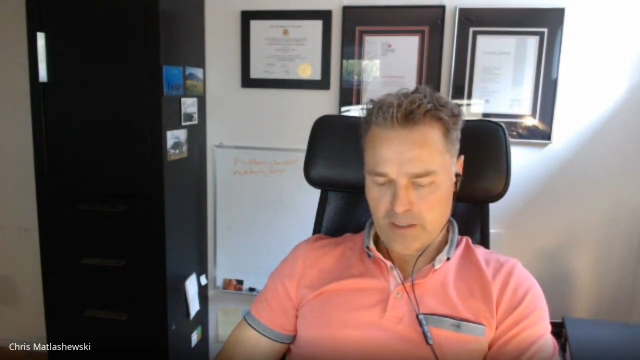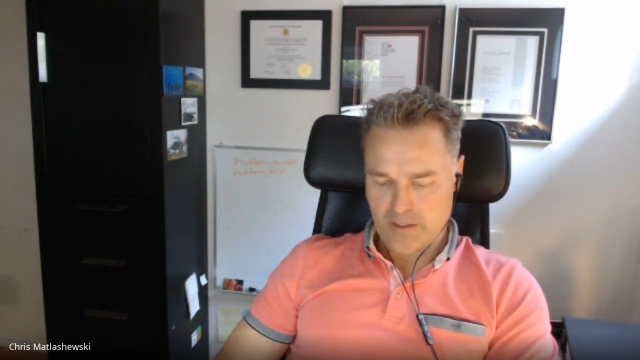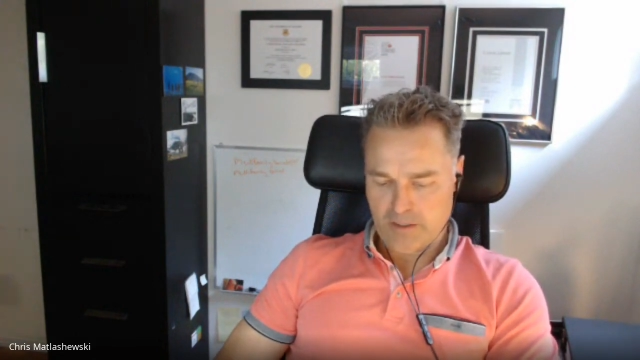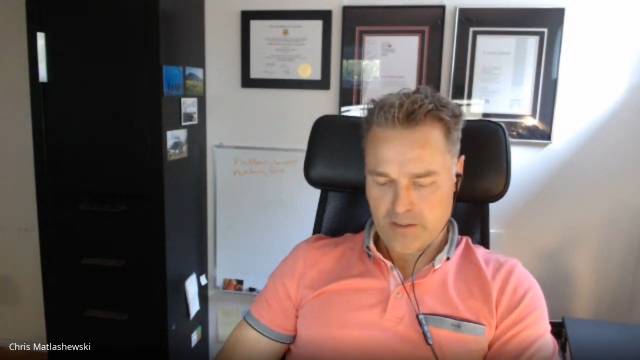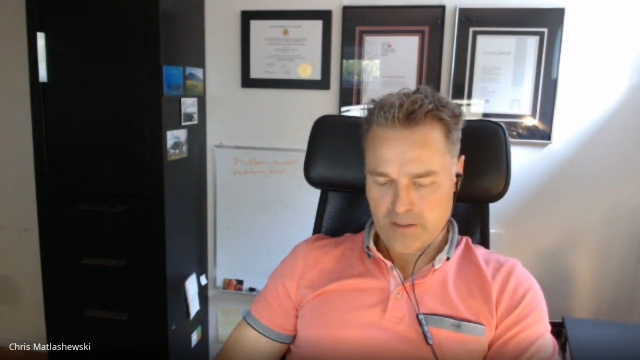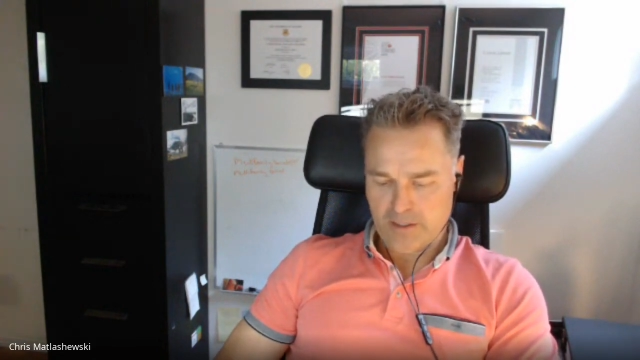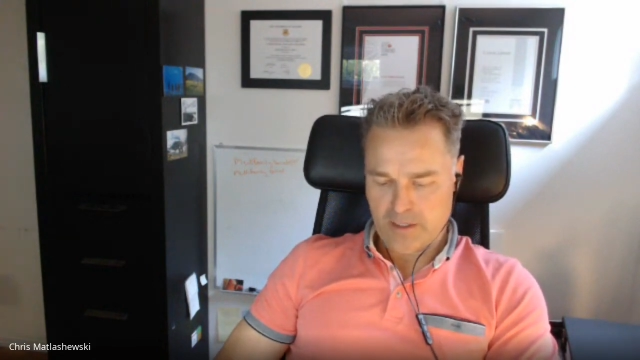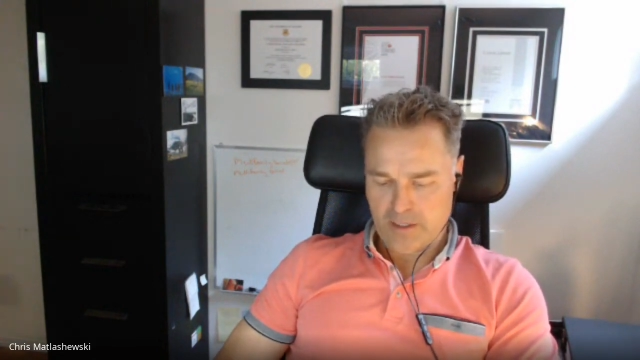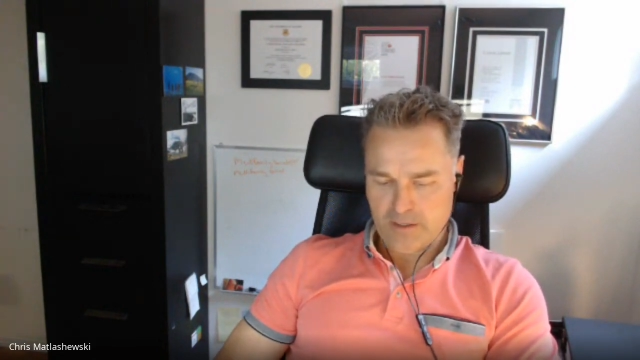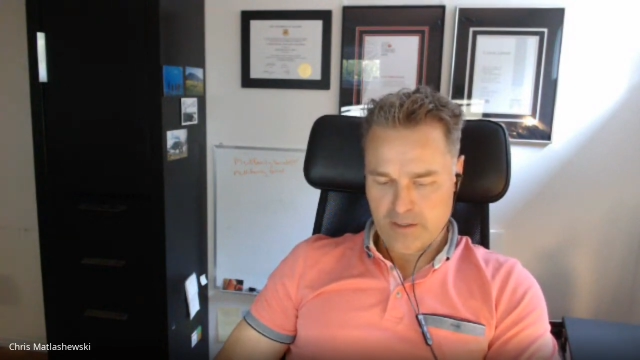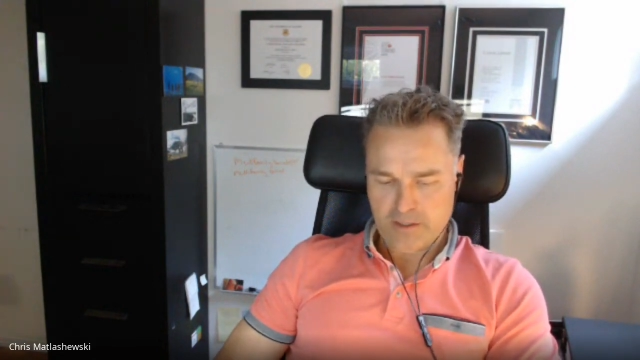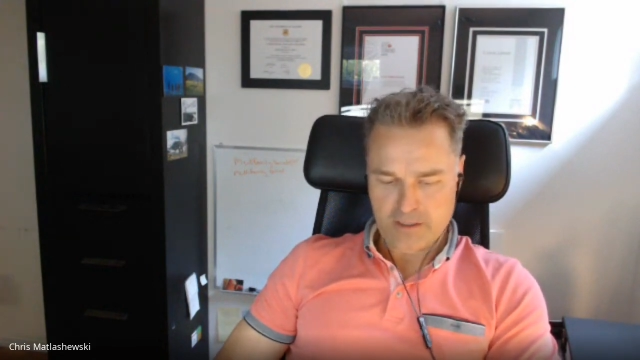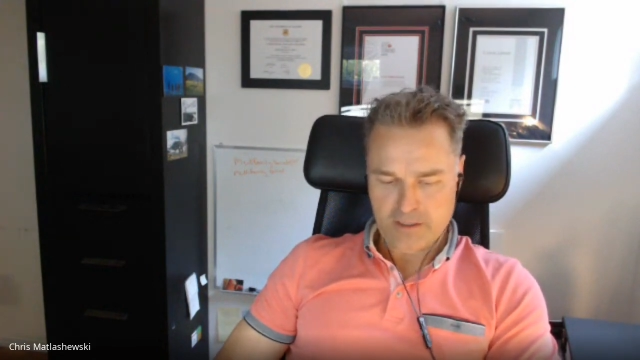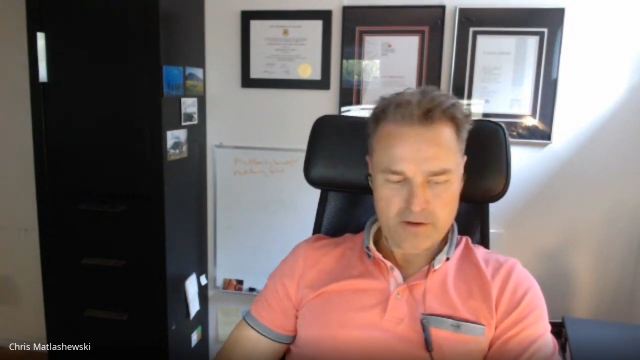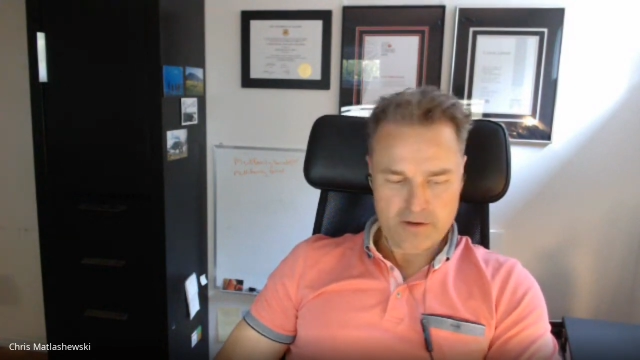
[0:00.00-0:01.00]
and
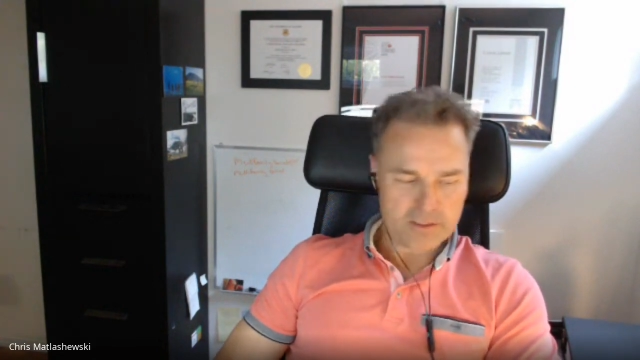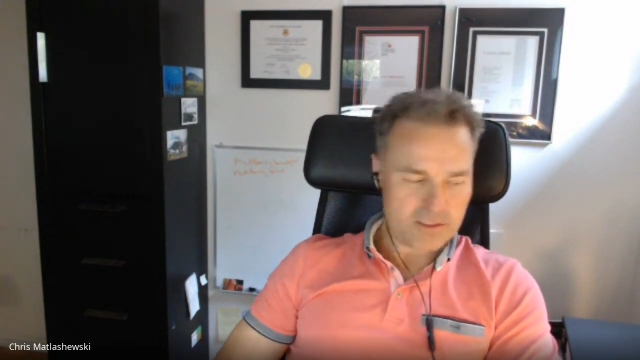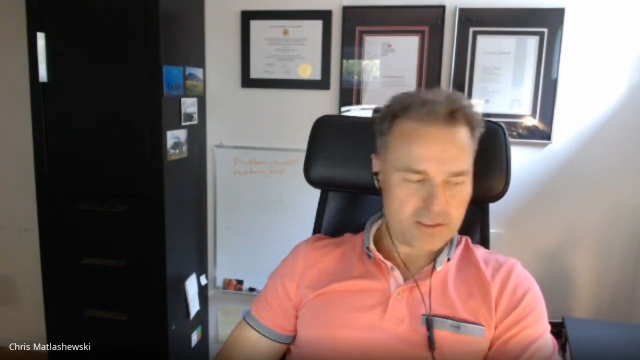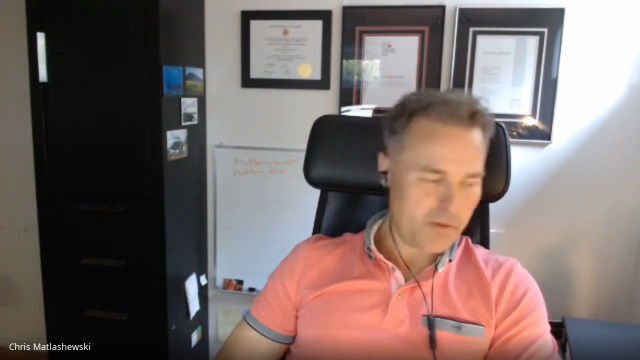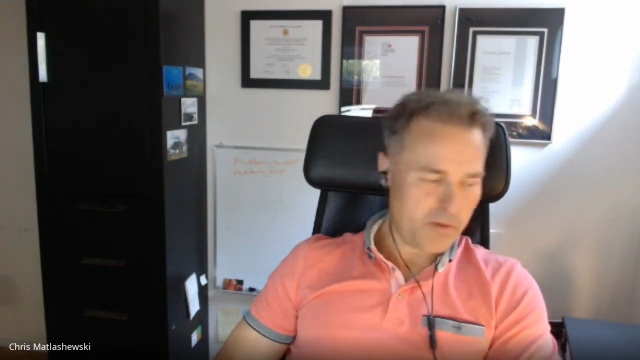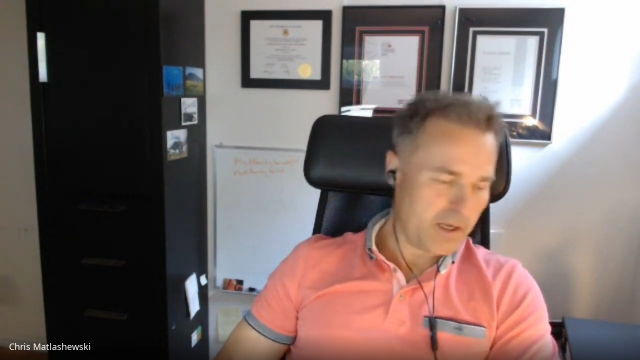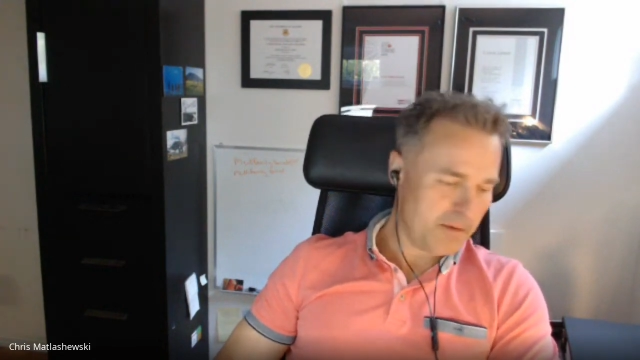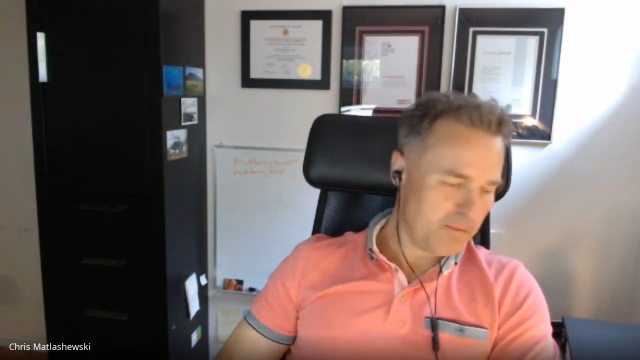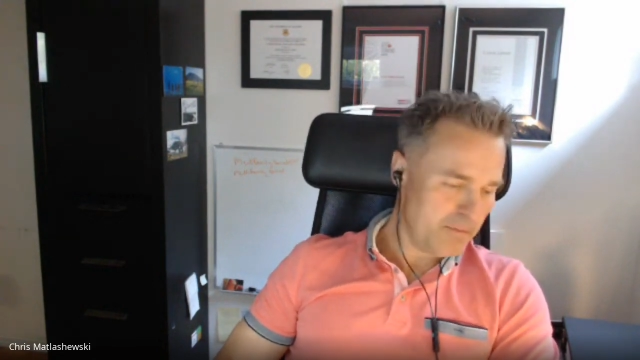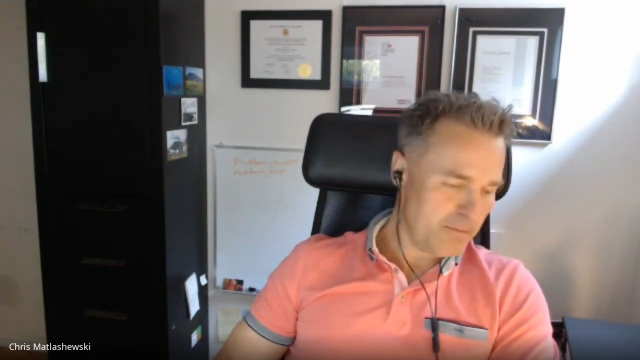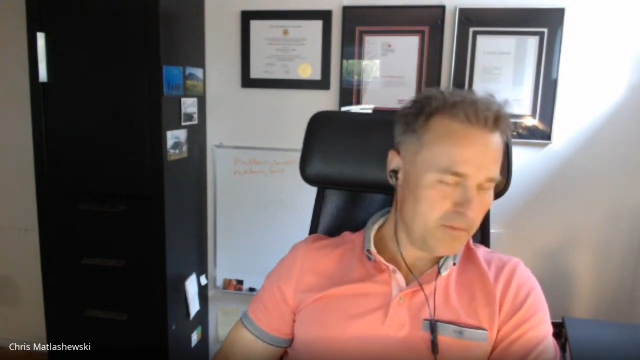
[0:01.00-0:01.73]
now you're just waiting.